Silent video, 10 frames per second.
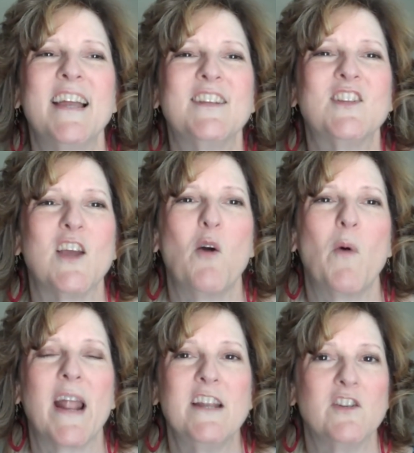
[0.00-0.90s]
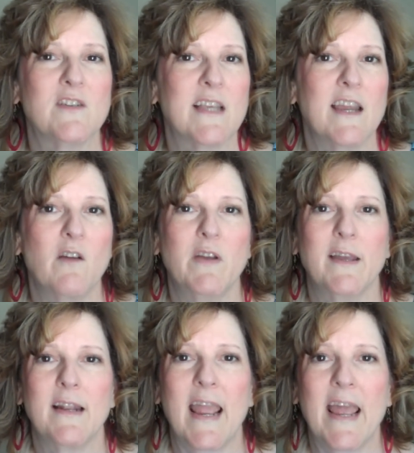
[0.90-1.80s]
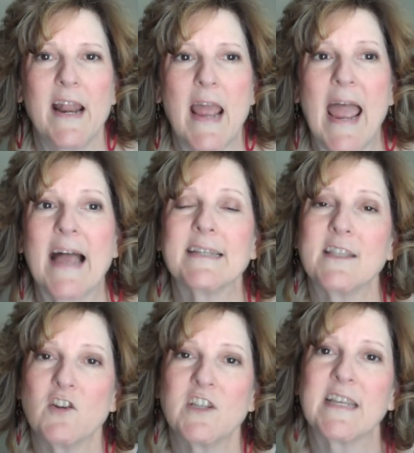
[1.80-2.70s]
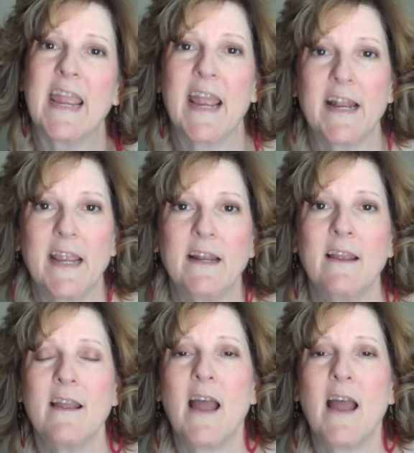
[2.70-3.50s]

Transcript: So what I do is I go in and as they're scanning,